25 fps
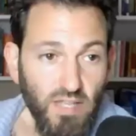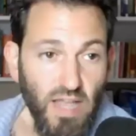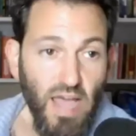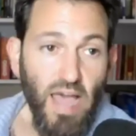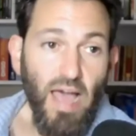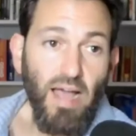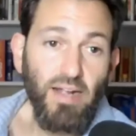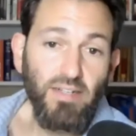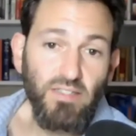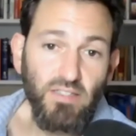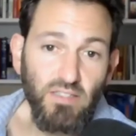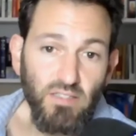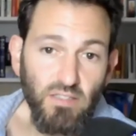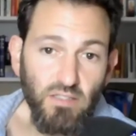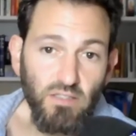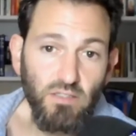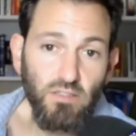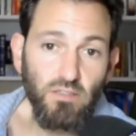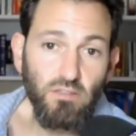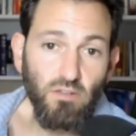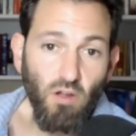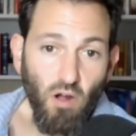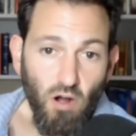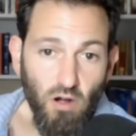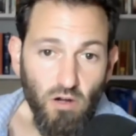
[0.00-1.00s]

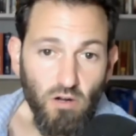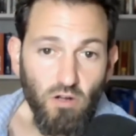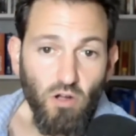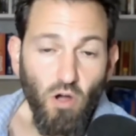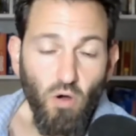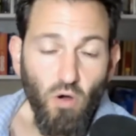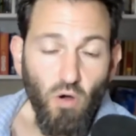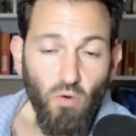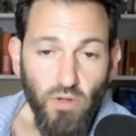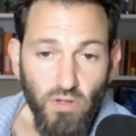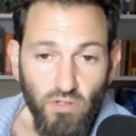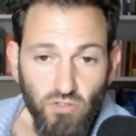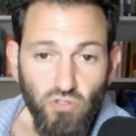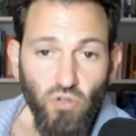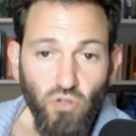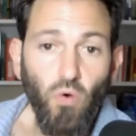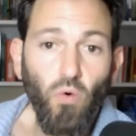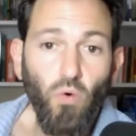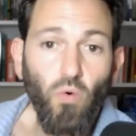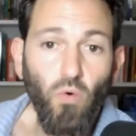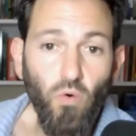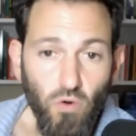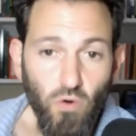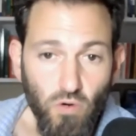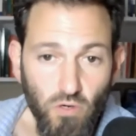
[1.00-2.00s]
taxes are going
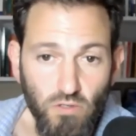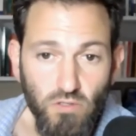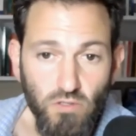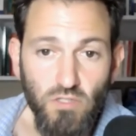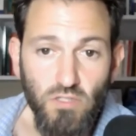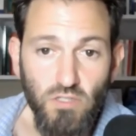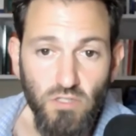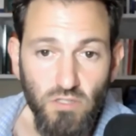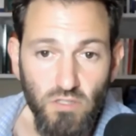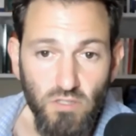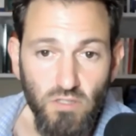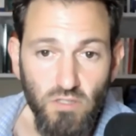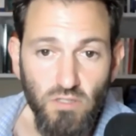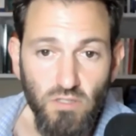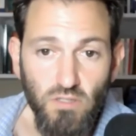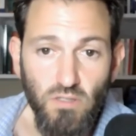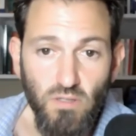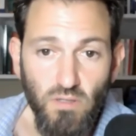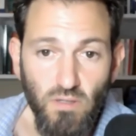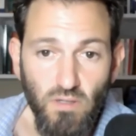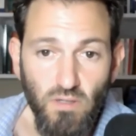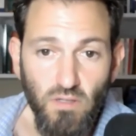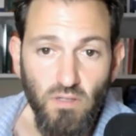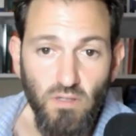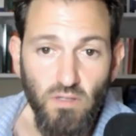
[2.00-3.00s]
towards
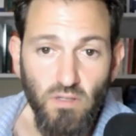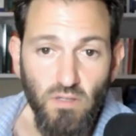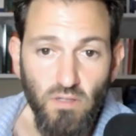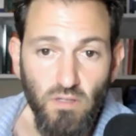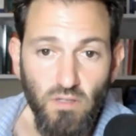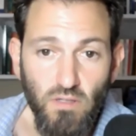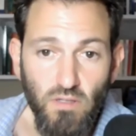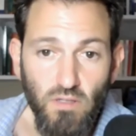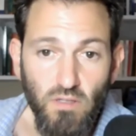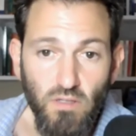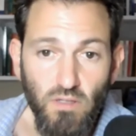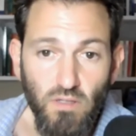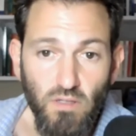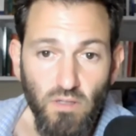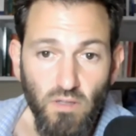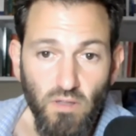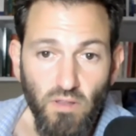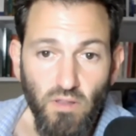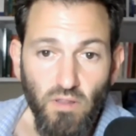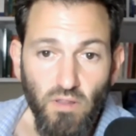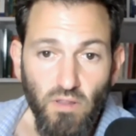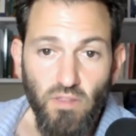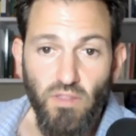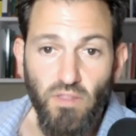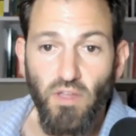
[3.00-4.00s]

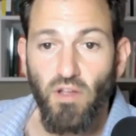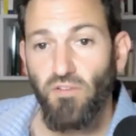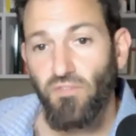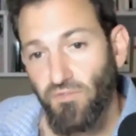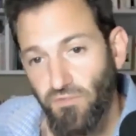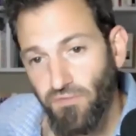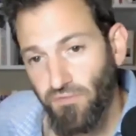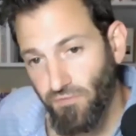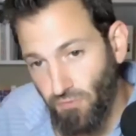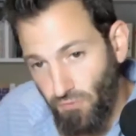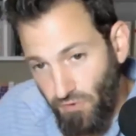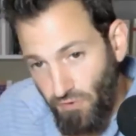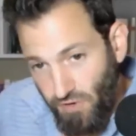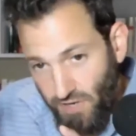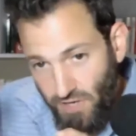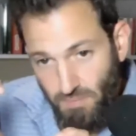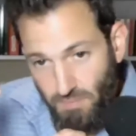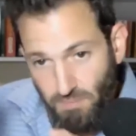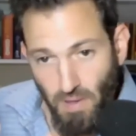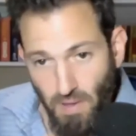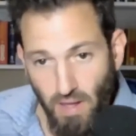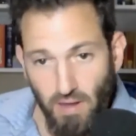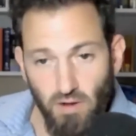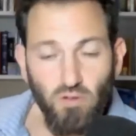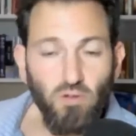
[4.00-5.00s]
their free
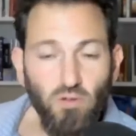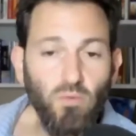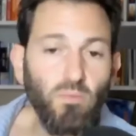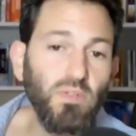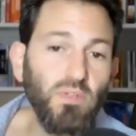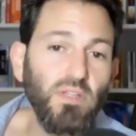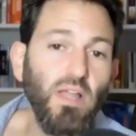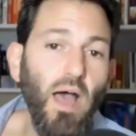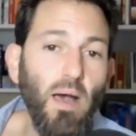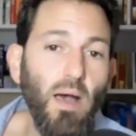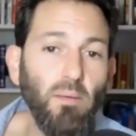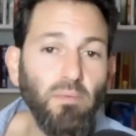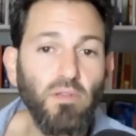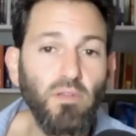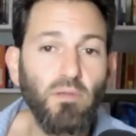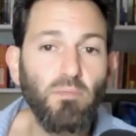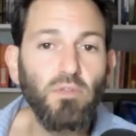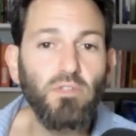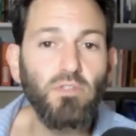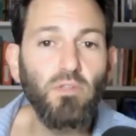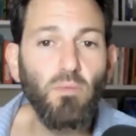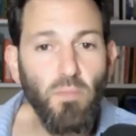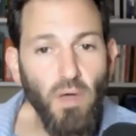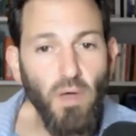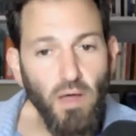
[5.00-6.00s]
medical monopoly,
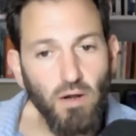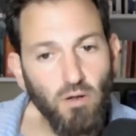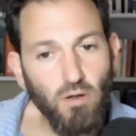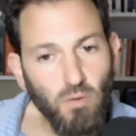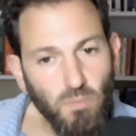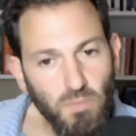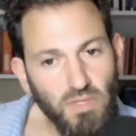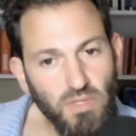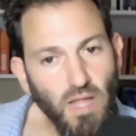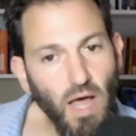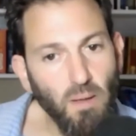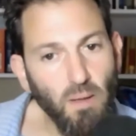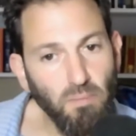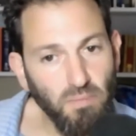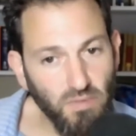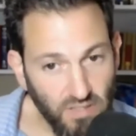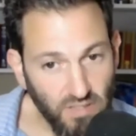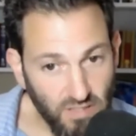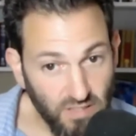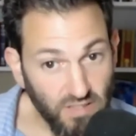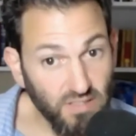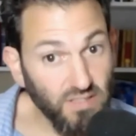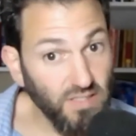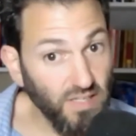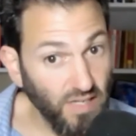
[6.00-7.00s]
but the medical
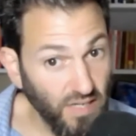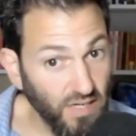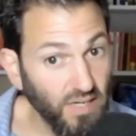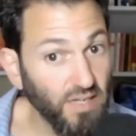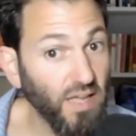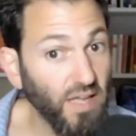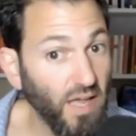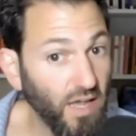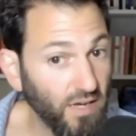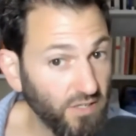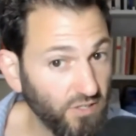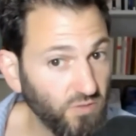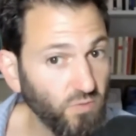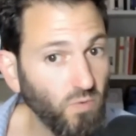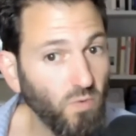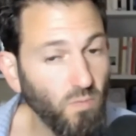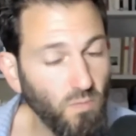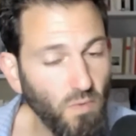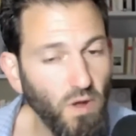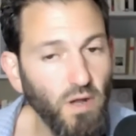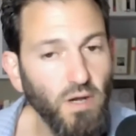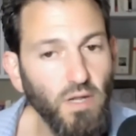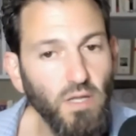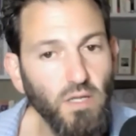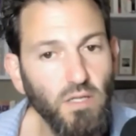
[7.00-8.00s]
monopoly is getting actual
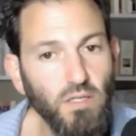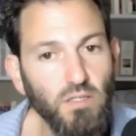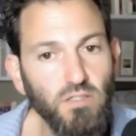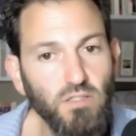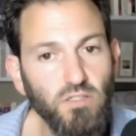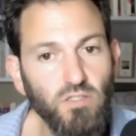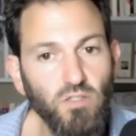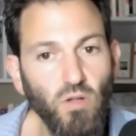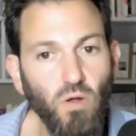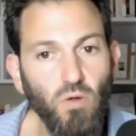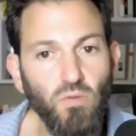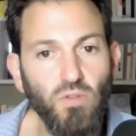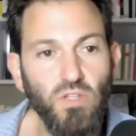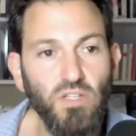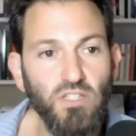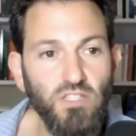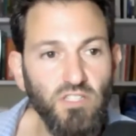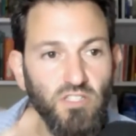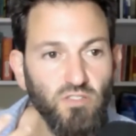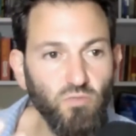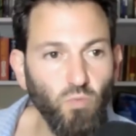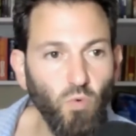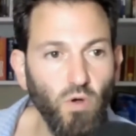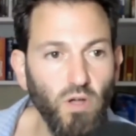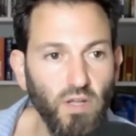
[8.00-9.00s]
money. And so this
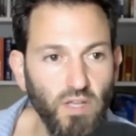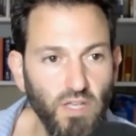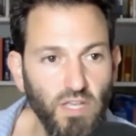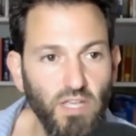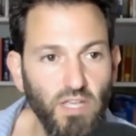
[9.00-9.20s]
is what